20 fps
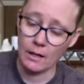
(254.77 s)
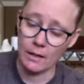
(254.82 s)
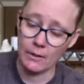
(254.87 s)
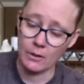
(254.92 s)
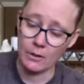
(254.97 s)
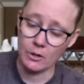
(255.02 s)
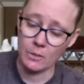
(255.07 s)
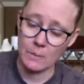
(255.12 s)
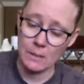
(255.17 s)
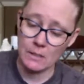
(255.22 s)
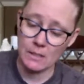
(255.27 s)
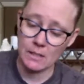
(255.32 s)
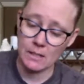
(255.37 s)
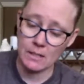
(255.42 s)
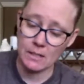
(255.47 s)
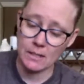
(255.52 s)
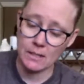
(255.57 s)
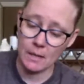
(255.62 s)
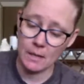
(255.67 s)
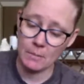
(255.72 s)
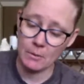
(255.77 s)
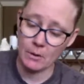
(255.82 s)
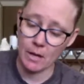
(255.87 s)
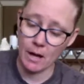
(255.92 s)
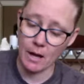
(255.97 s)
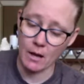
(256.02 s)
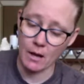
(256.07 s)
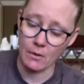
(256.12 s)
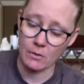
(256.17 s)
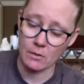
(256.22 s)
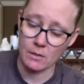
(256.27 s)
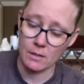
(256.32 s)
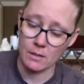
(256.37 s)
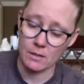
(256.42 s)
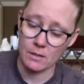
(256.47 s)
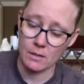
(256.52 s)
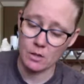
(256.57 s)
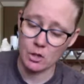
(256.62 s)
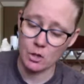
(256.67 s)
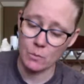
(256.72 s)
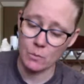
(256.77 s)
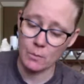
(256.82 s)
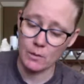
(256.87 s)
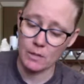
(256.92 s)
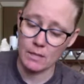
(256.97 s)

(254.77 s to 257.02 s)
You're supposed to escape your house. It's a super